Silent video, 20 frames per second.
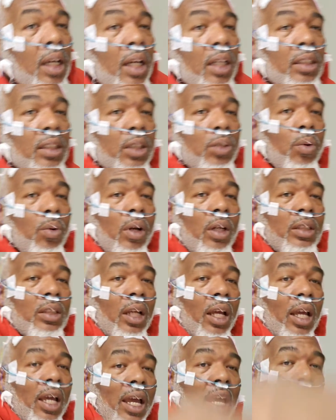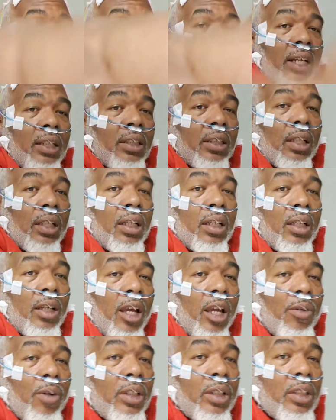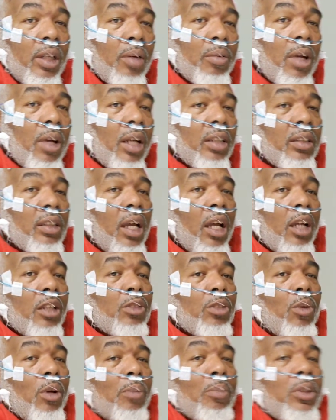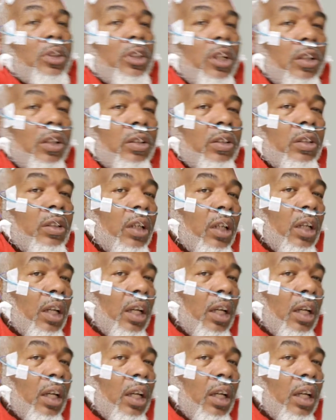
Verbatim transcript: just wanted to ask hey, what's up, Cossacks, one percenters?